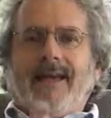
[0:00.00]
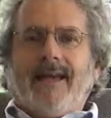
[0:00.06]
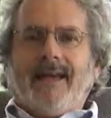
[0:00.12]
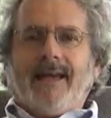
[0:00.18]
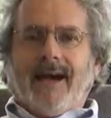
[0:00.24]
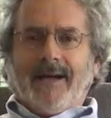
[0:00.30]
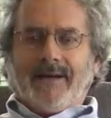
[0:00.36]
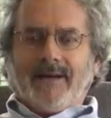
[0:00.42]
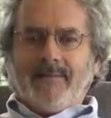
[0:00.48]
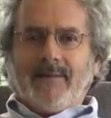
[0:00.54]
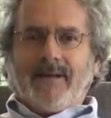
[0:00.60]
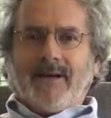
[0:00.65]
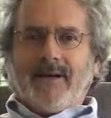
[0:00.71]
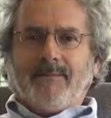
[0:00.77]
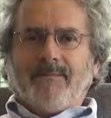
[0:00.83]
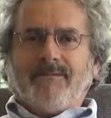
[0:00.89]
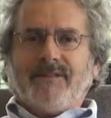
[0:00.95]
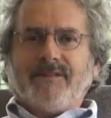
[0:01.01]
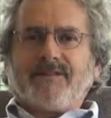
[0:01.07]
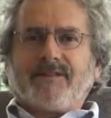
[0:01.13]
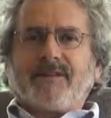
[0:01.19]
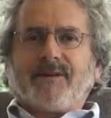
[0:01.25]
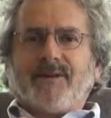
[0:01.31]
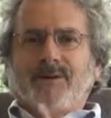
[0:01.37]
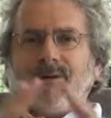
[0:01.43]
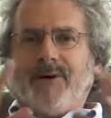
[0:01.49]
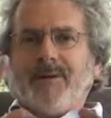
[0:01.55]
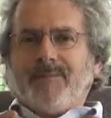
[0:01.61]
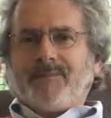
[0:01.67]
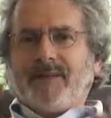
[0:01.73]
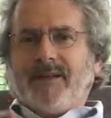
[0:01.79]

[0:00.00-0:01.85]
AI to become physical,